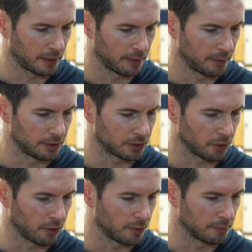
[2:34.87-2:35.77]
think in
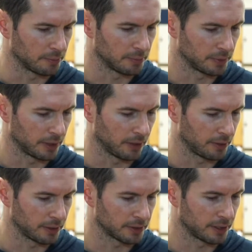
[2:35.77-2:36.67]
September,
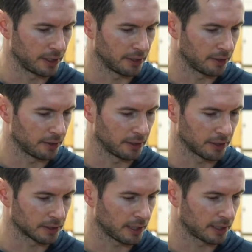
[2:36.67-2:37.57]
and just told
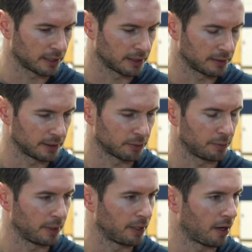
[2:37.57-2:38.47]
him, here's the
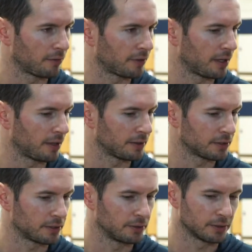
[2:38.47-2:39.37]
deal. It looks
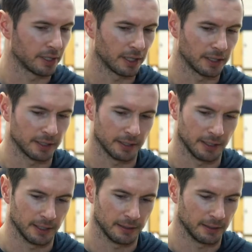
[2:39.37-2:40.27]
like this would be an
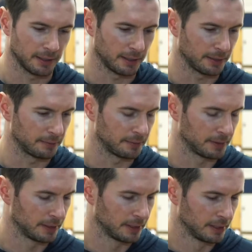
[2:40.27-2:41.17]
off day on this
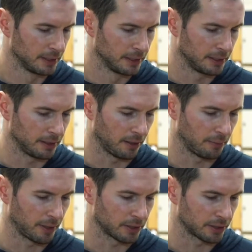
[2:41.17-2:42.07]
Tuesday,
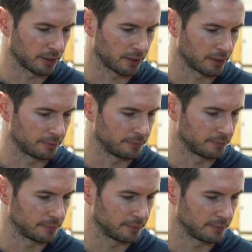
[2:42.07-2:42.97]
and
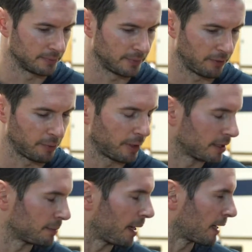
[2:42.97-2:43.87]
I'll make
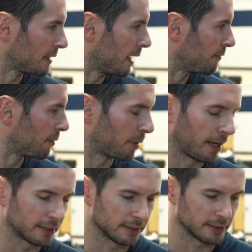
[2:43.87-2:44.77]
sure
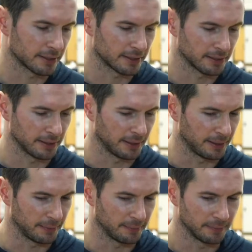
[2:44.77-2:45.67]
everybody gets
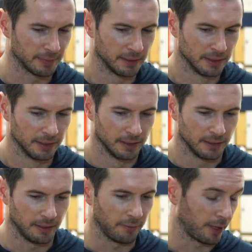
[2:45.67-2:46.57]
back in time for
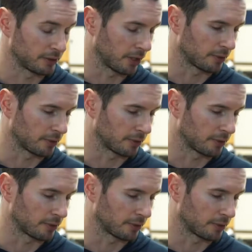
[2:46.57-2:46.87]
practice.